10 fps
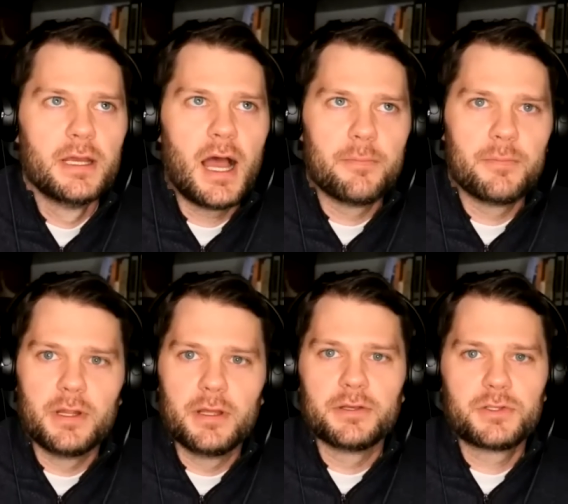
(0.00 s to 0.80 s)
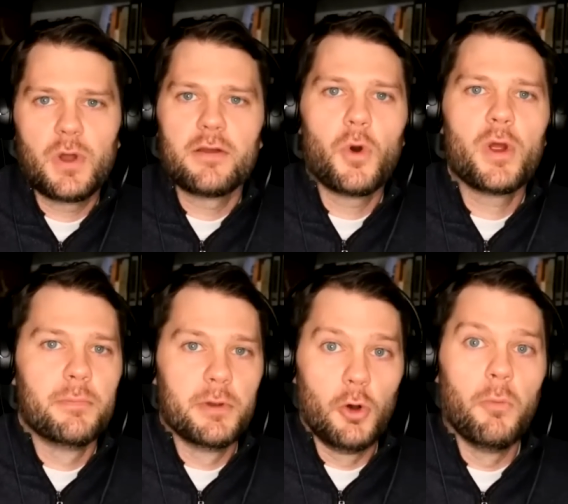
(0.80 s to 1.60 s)
I'm going right. to, so I avoid
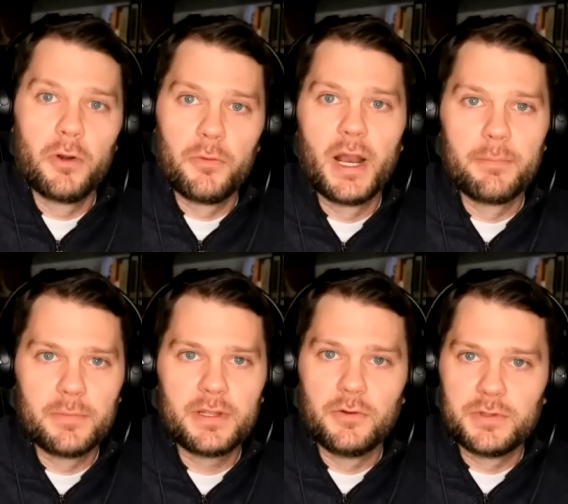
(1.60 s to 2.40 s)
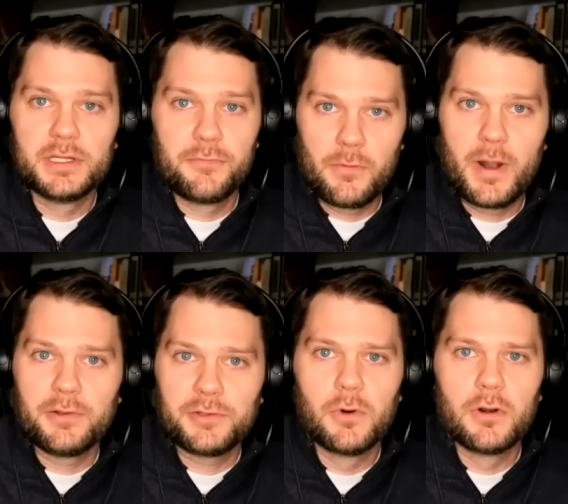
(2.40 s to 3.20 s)
the billboard when I'm, you know, a different
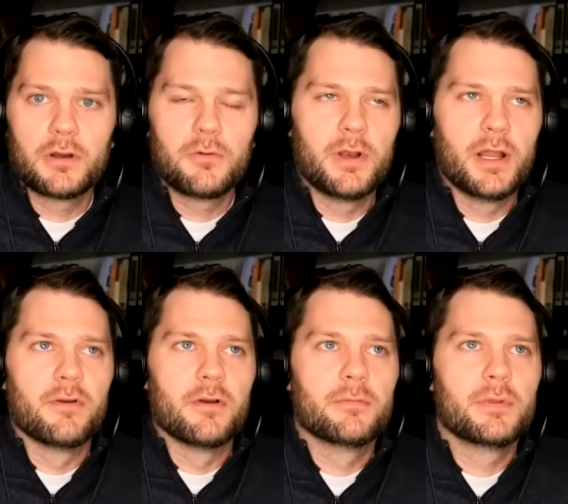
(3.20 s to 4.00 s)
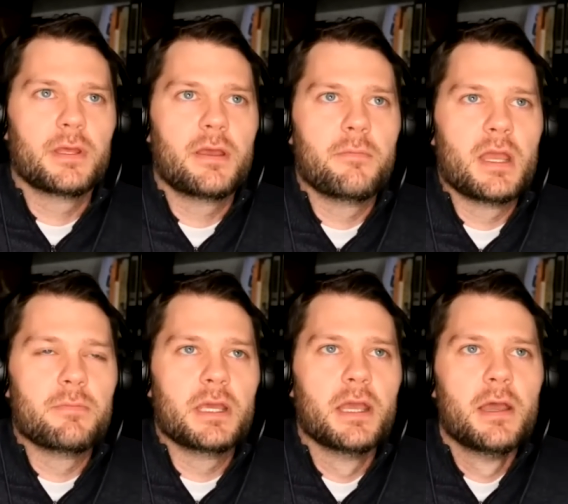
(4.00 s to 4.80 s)
route to work, whatever it may
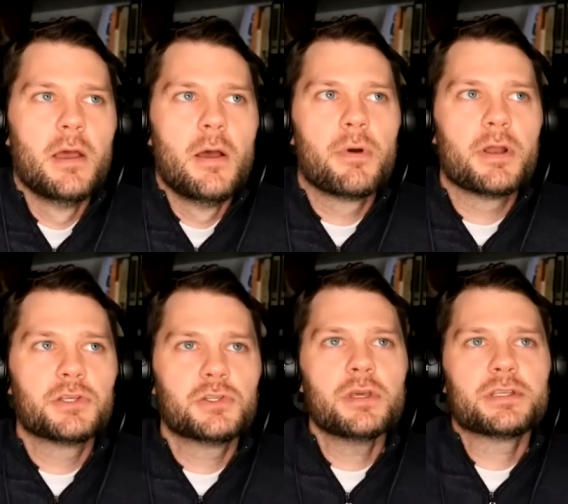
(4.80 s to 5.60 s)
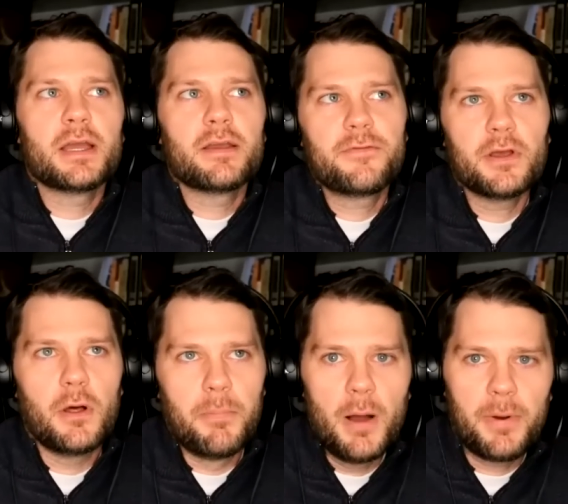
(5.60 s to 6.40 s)
be. But as soon as I feel
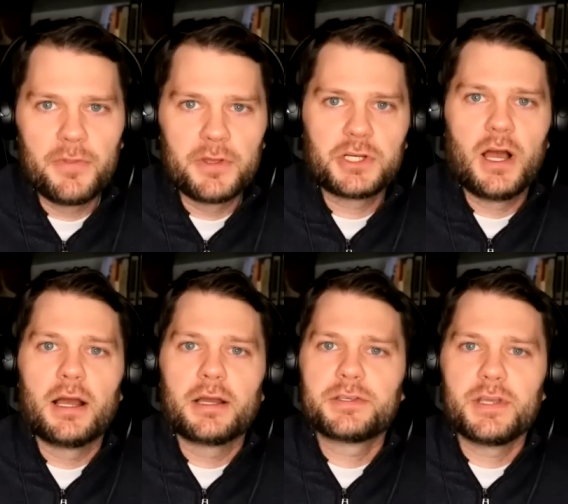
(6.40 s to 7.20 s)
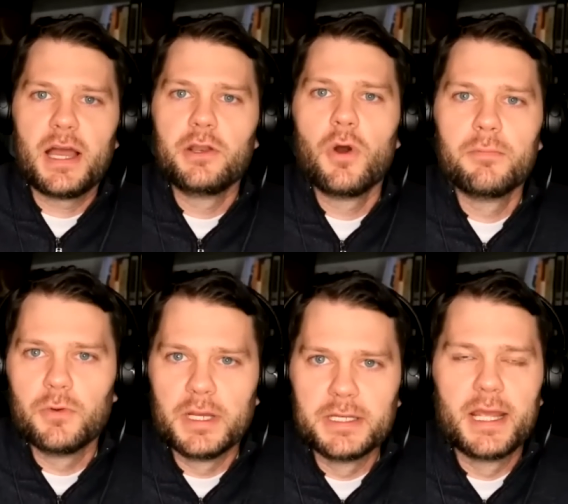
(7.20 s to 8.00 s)
a bump on the shocks, I know I'm
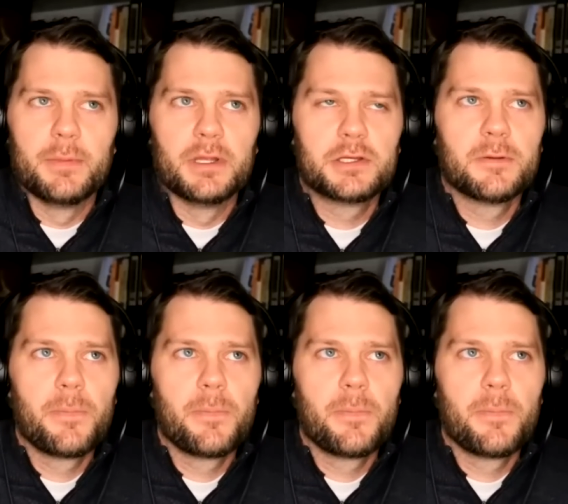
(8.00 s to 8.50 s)
doing damage.